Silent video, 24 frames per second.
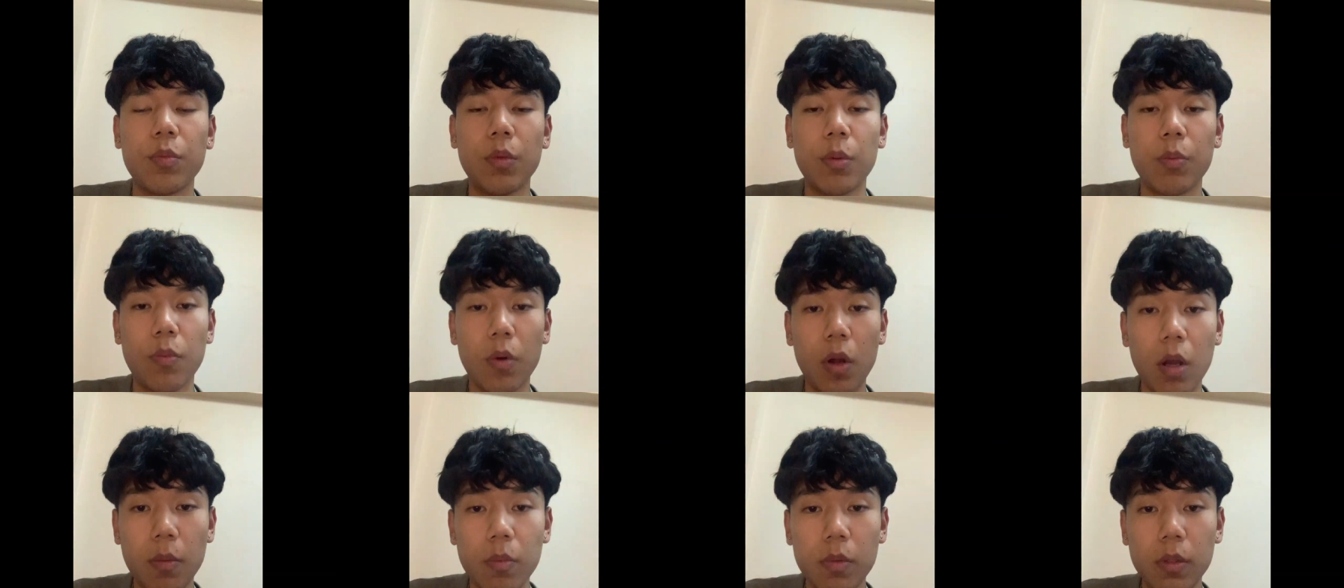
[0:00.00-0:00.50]
the
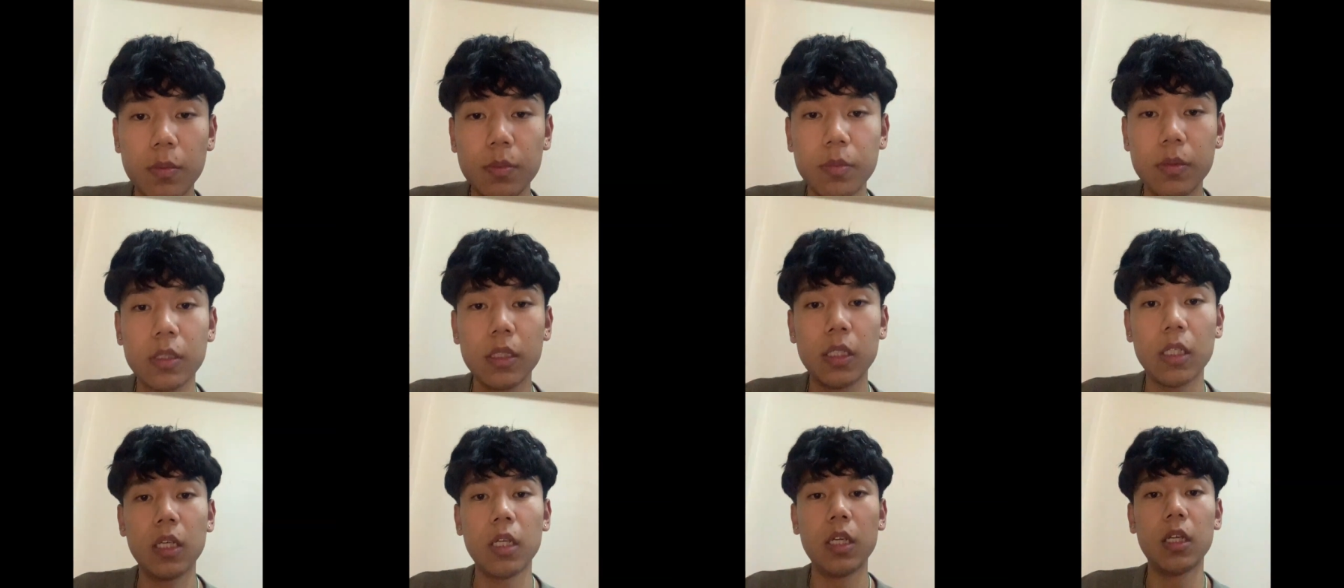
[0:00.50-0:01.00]

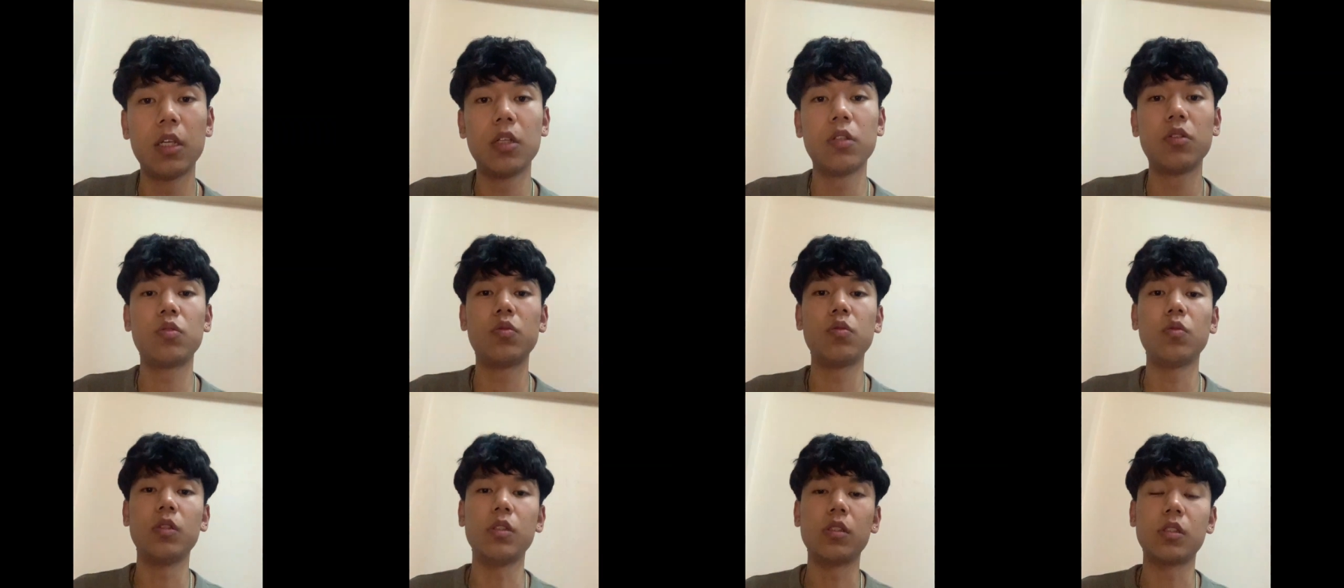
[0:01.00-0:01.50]
problems
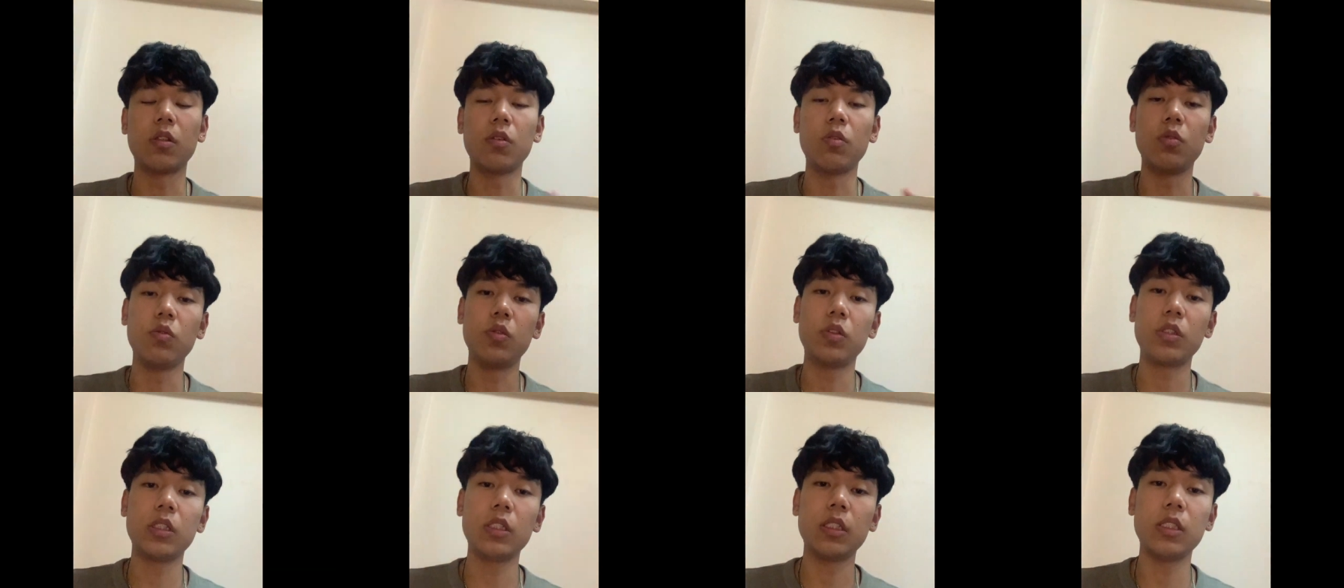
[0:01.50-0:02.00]
to the
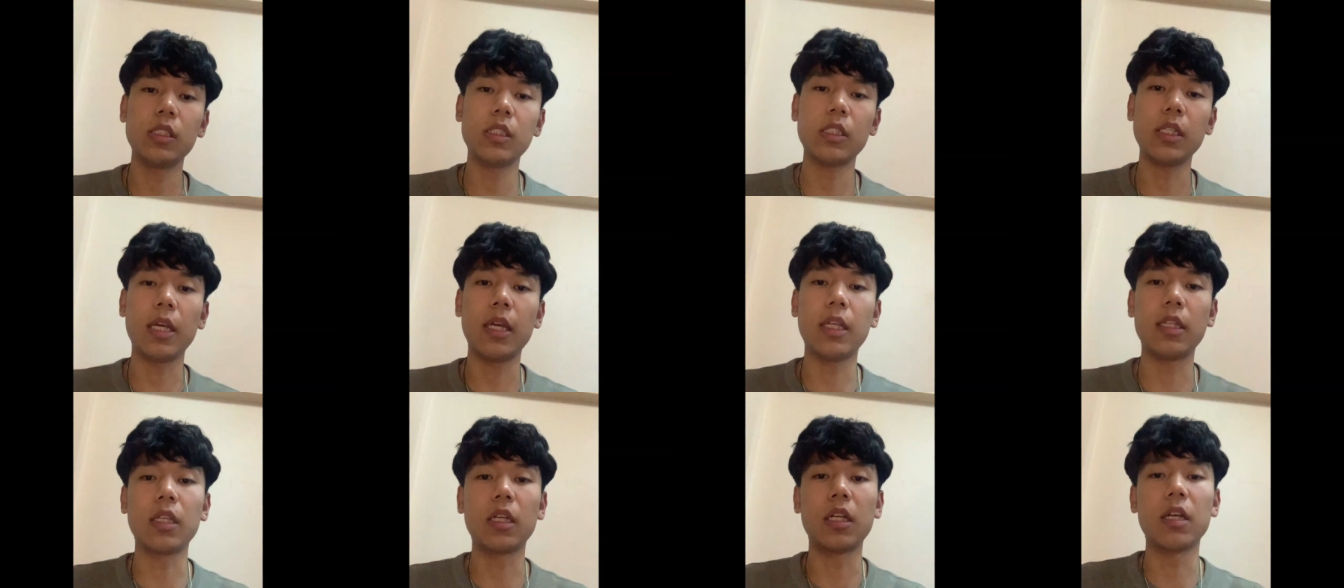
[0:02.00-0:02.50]
solutions
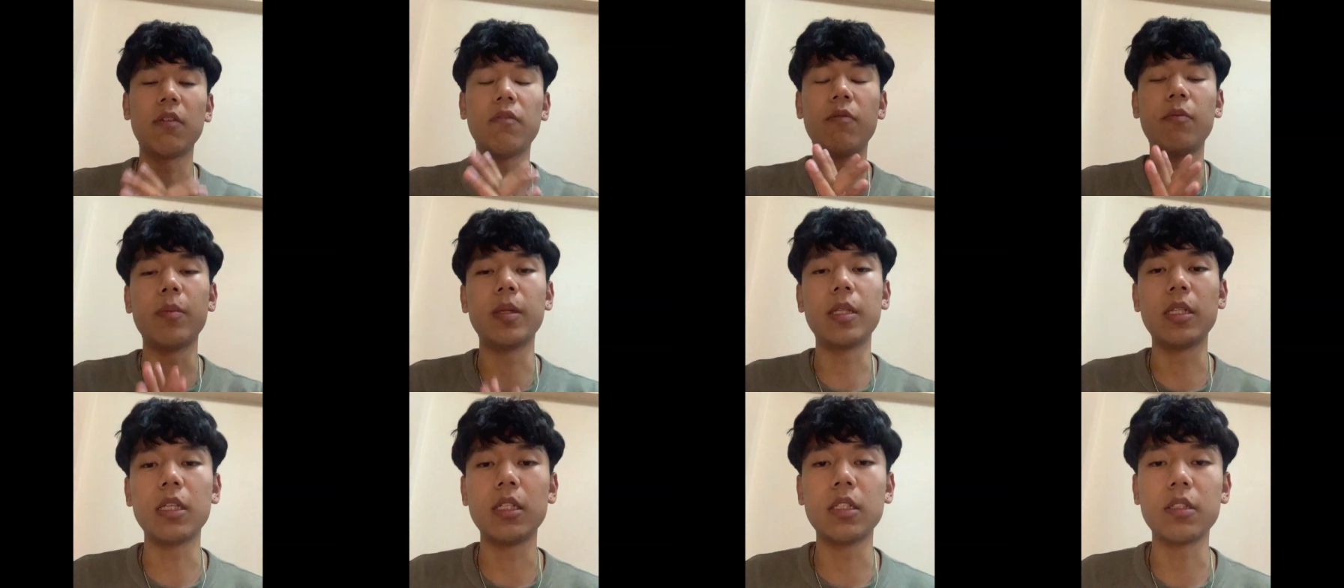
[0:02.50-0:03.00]
and the
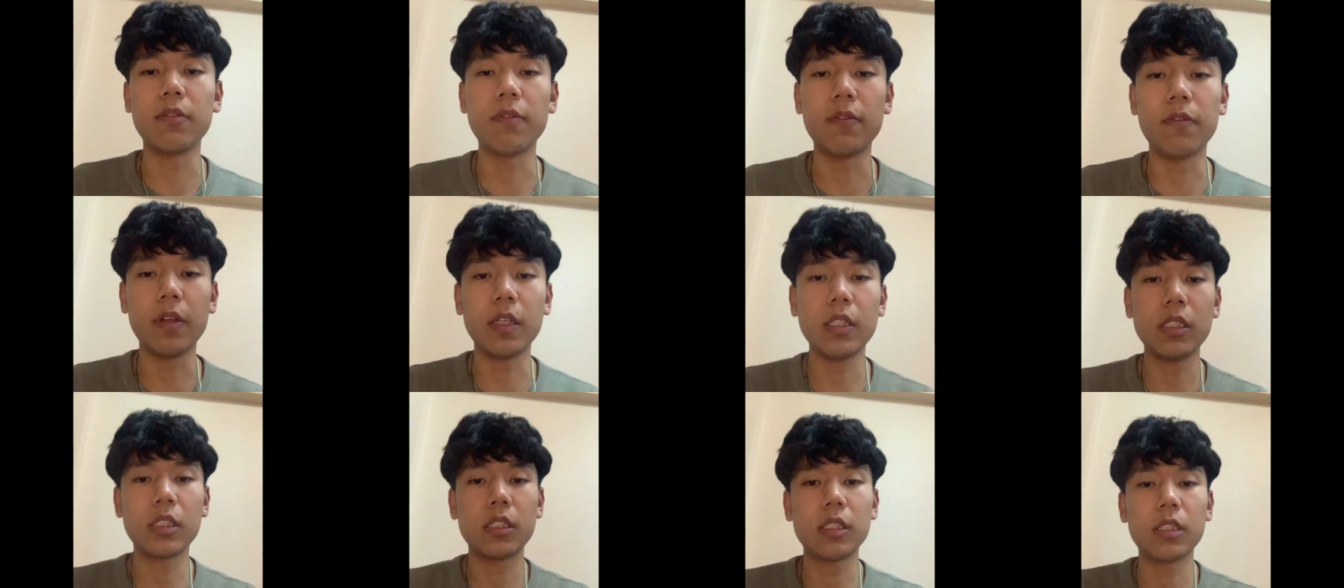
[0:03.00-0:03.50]
government
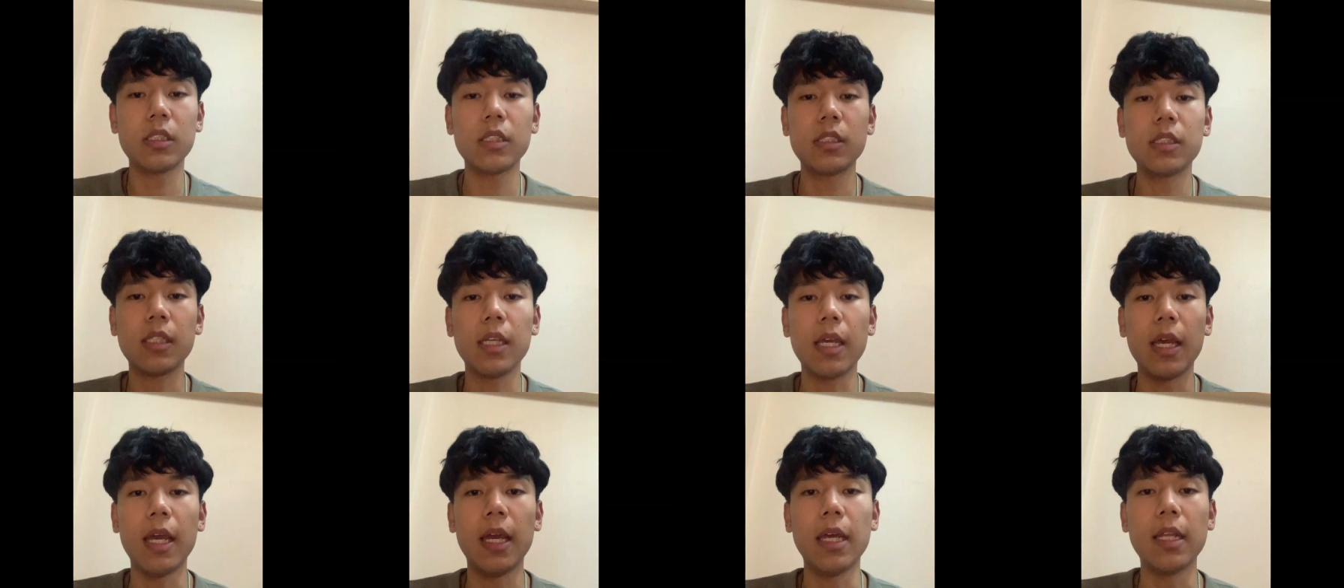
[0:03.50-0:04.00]
interventions
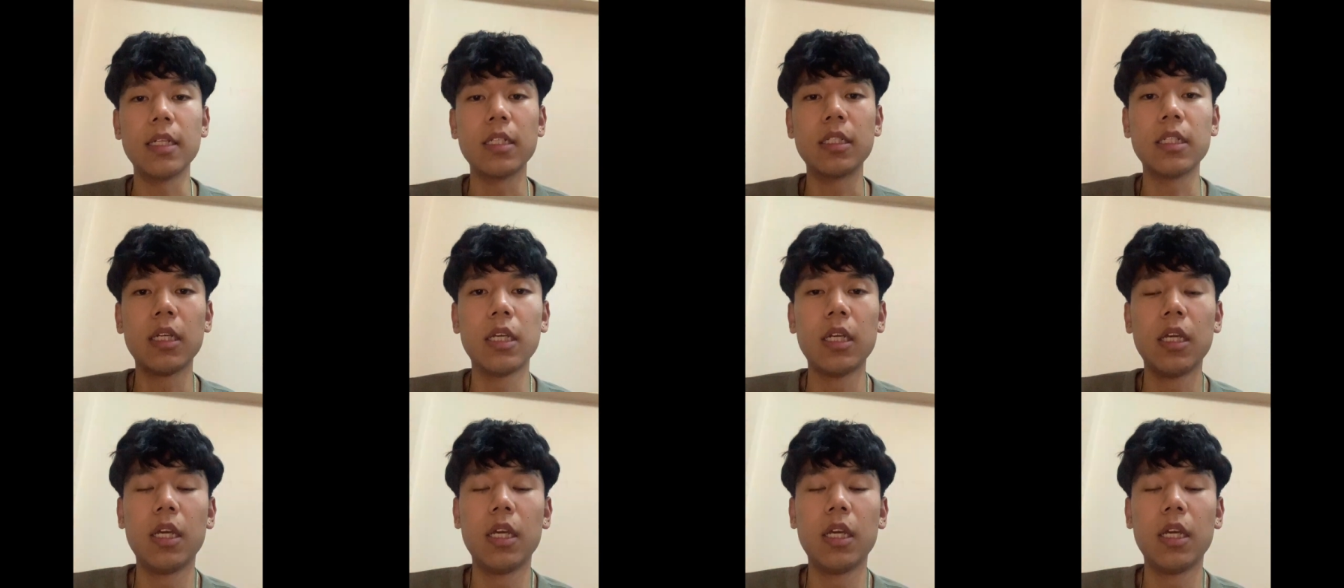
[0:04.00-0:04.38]
and